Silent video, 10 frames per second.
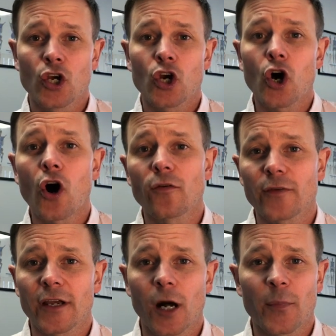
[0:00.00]

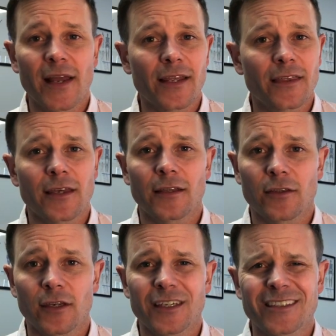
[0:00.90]
coughing up anything
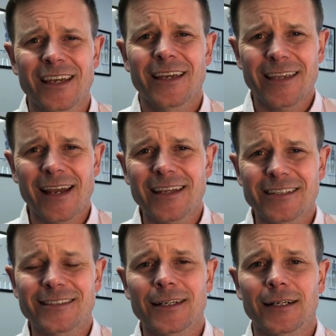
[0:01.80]
that is getting
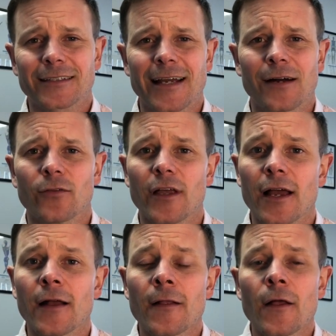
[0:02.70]
stuck down there,